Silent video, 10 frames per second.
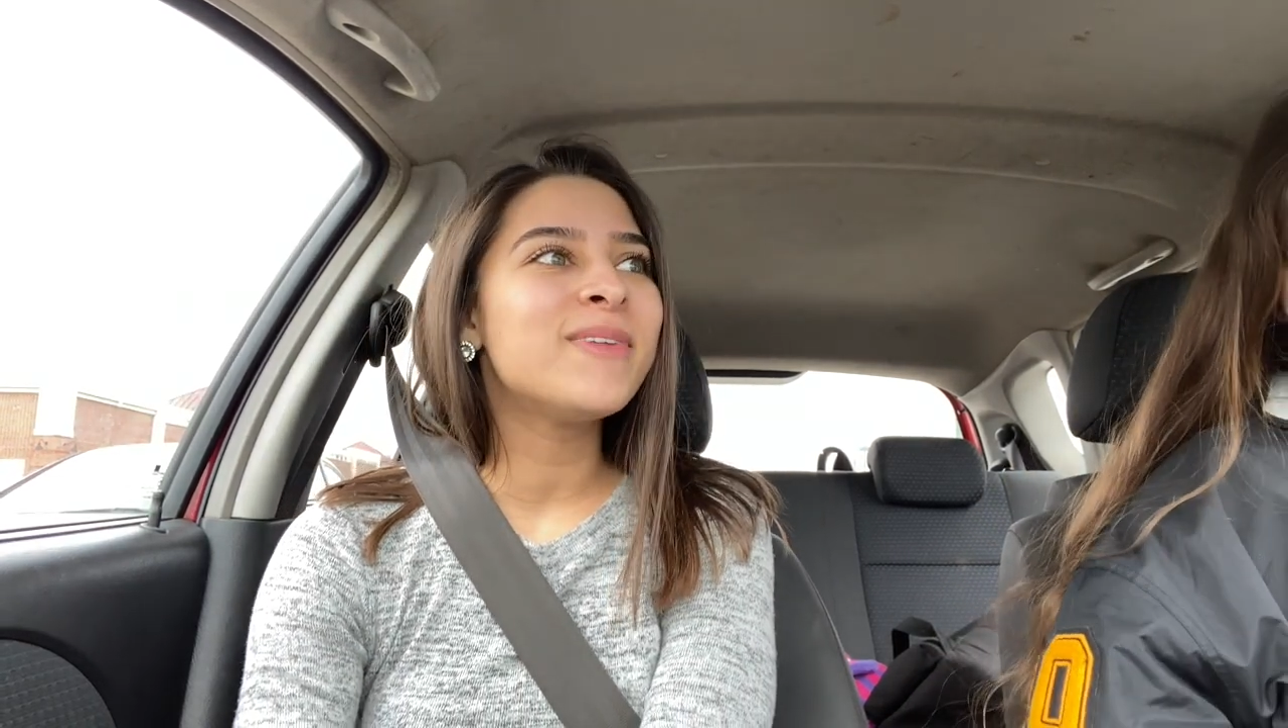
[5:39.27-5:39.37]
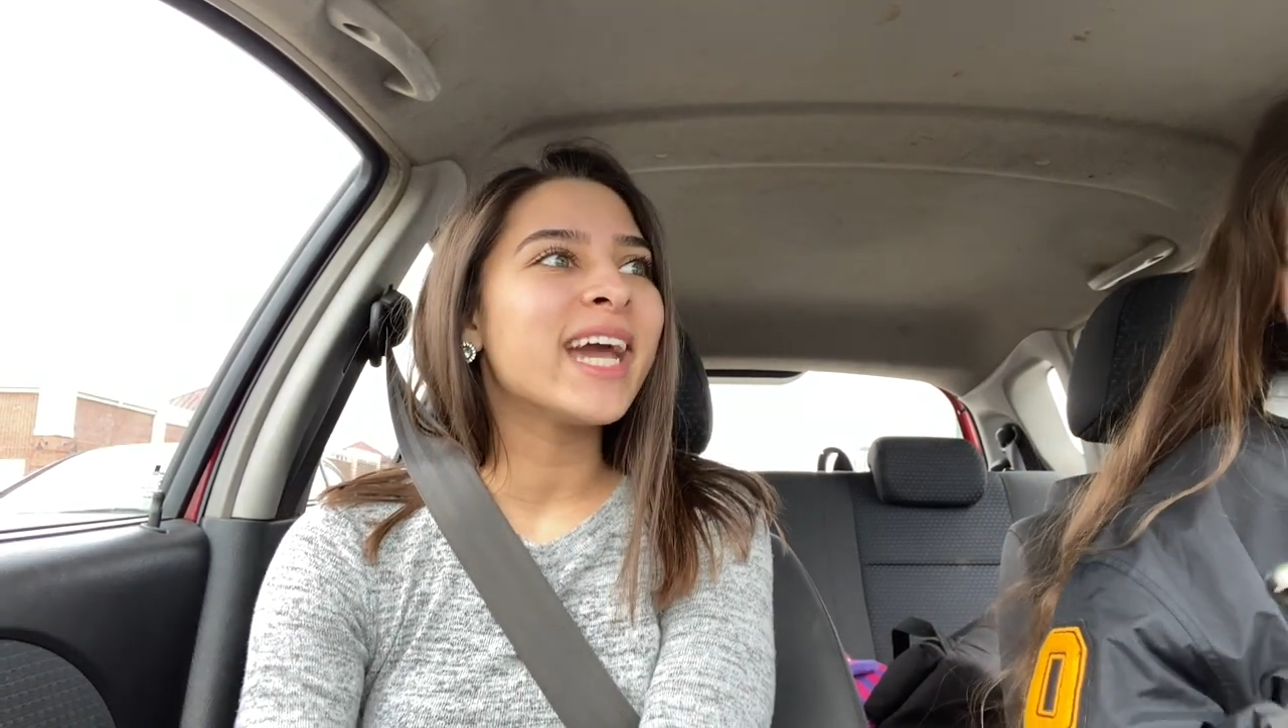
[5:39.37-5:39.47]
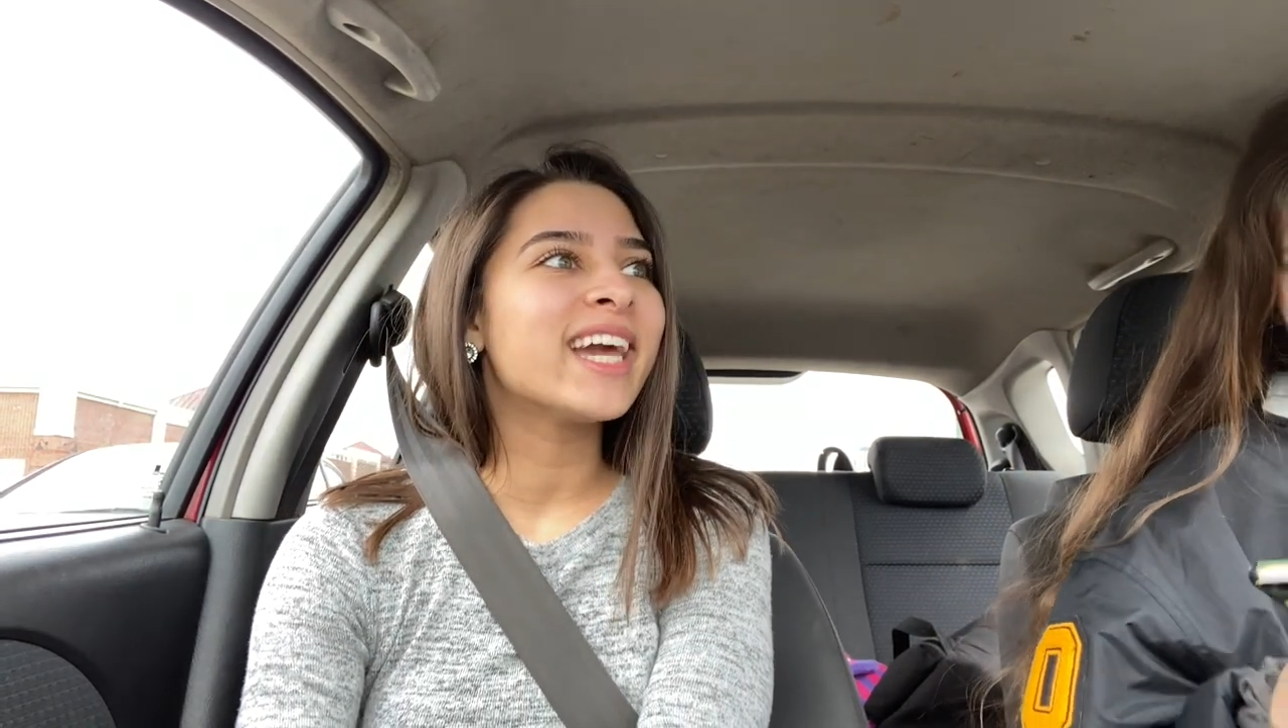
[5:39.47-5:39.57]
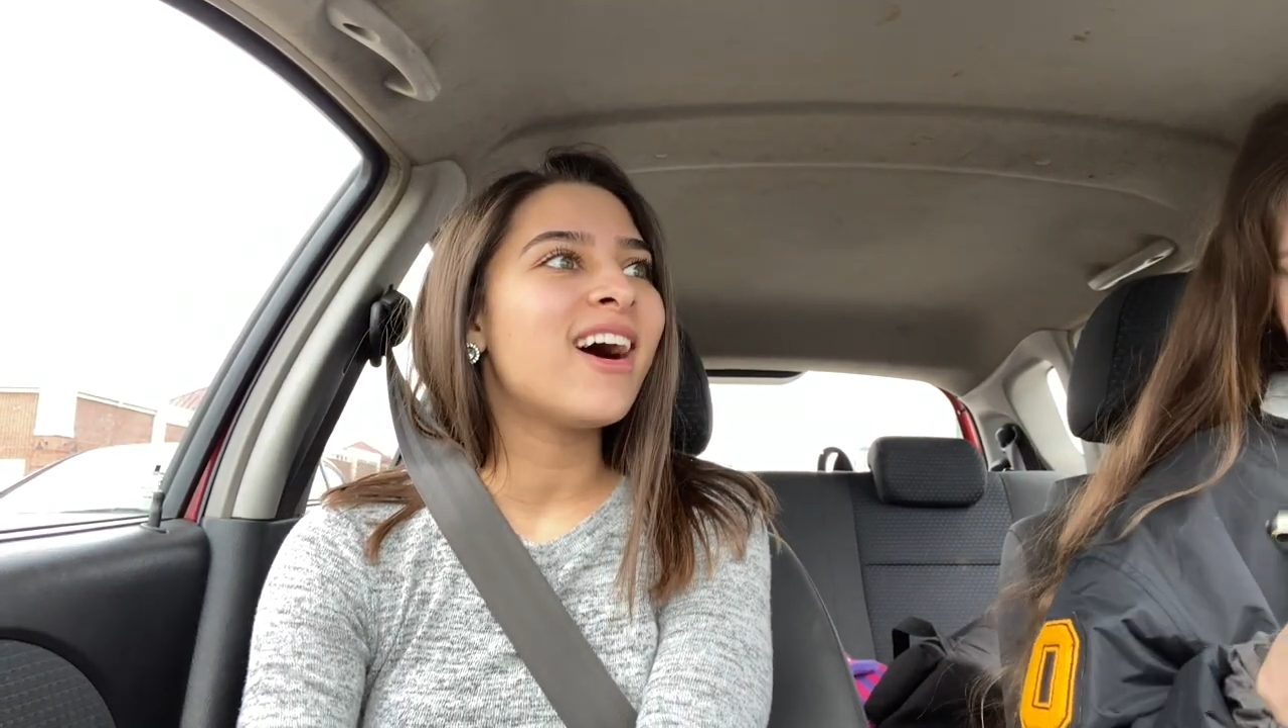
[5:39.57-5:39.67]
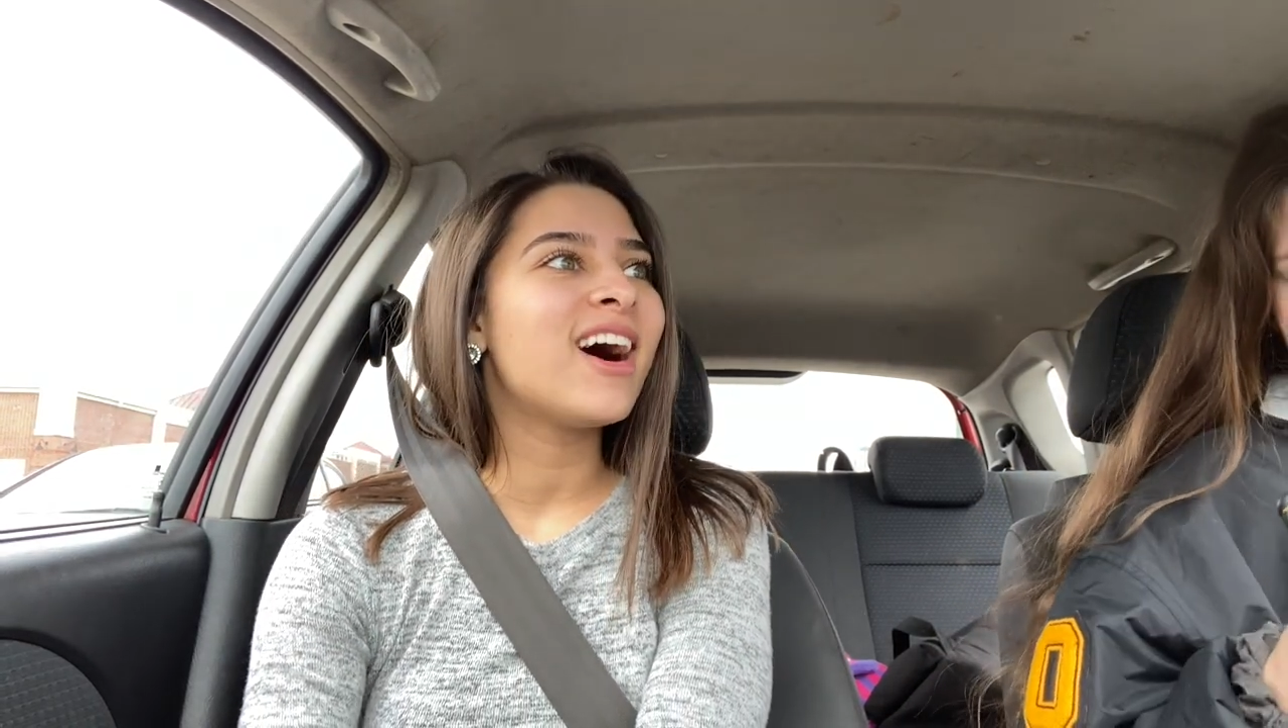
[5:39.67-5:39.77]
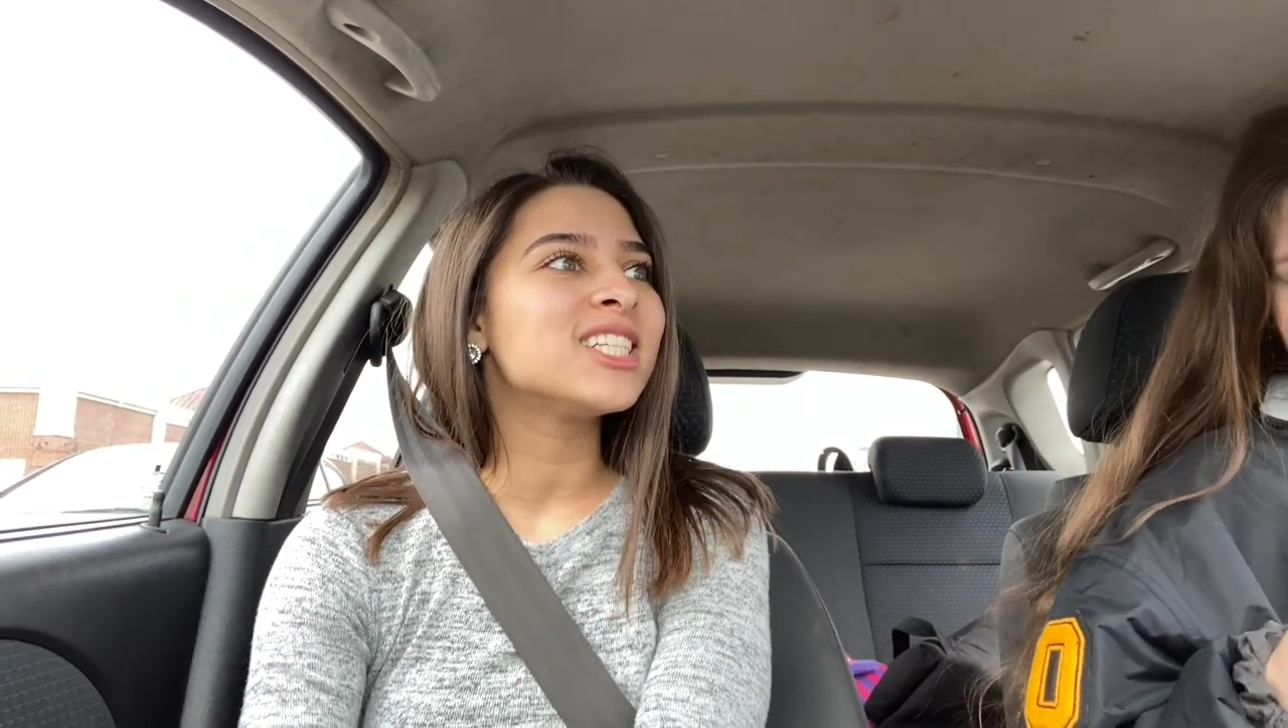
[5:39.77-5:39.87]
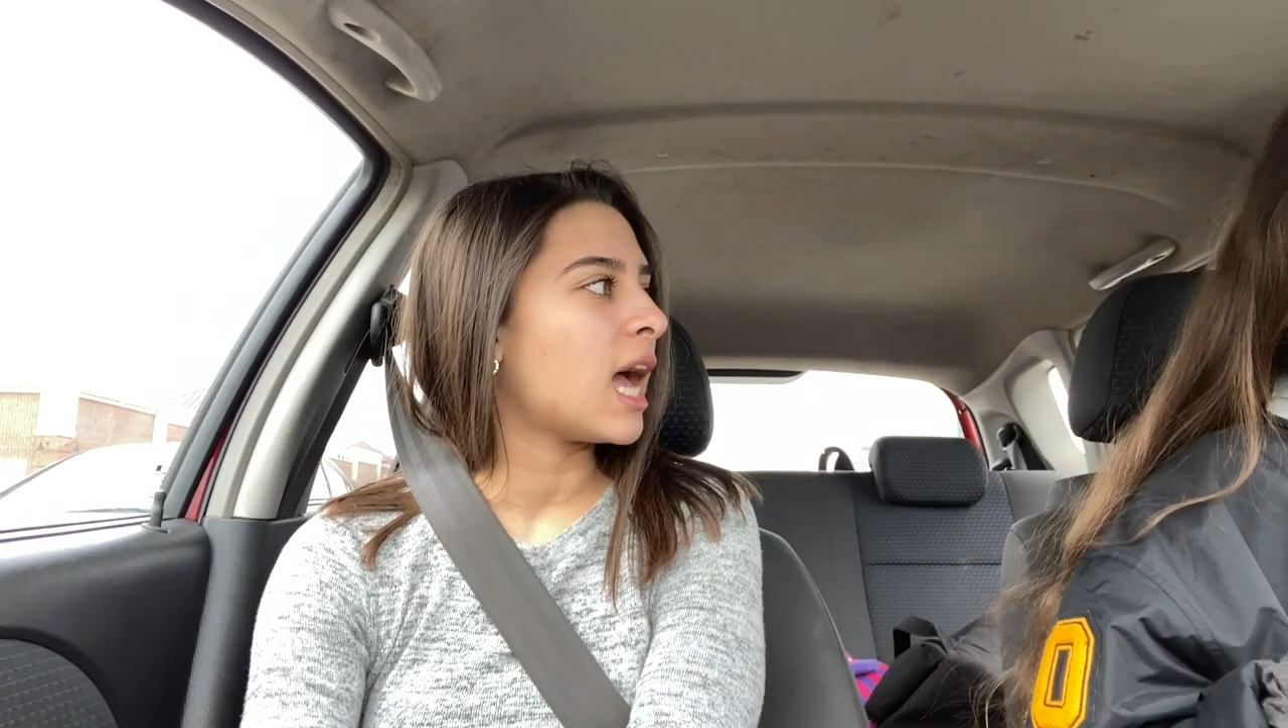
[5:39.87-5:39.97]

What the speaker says: my gosh.